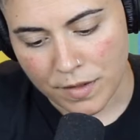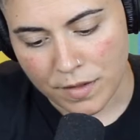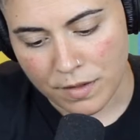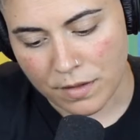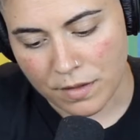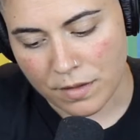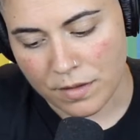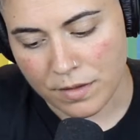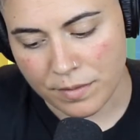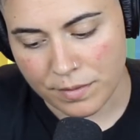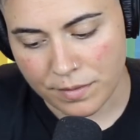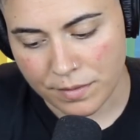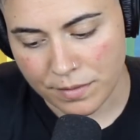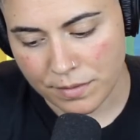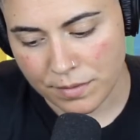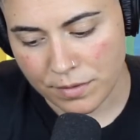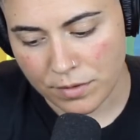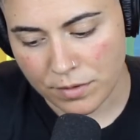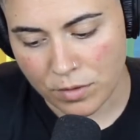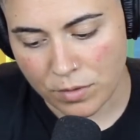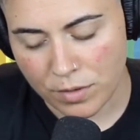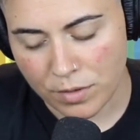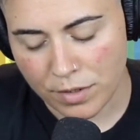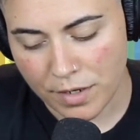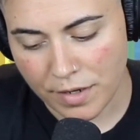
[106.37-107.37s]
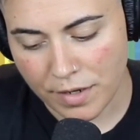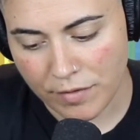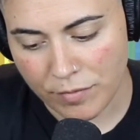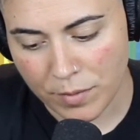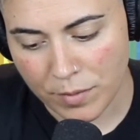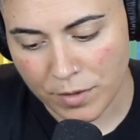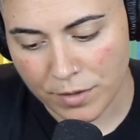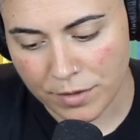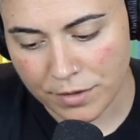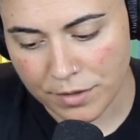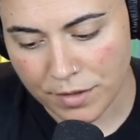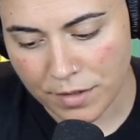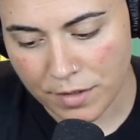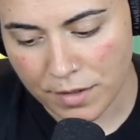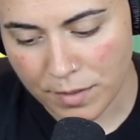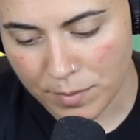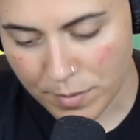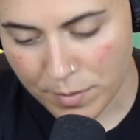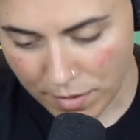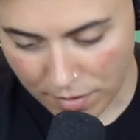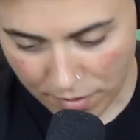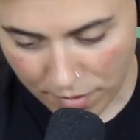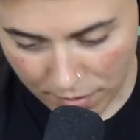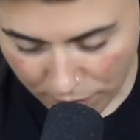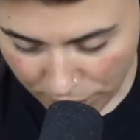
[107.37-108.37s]
Oh, Lord have mercy on
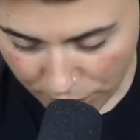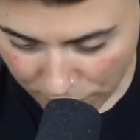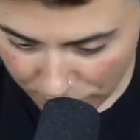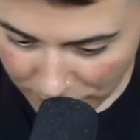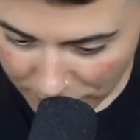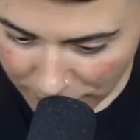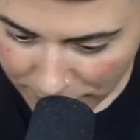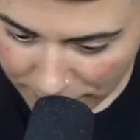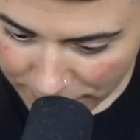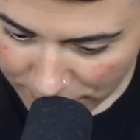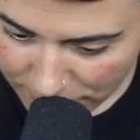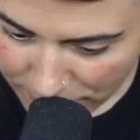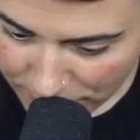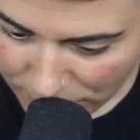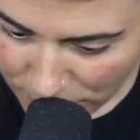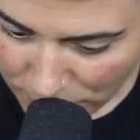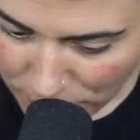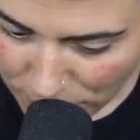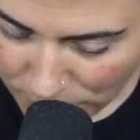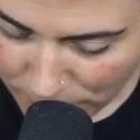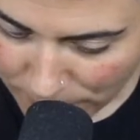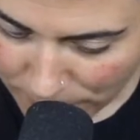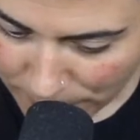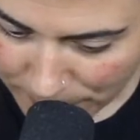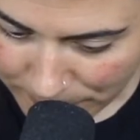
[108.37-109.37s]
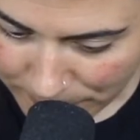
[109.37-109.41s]
my inner fucking soul.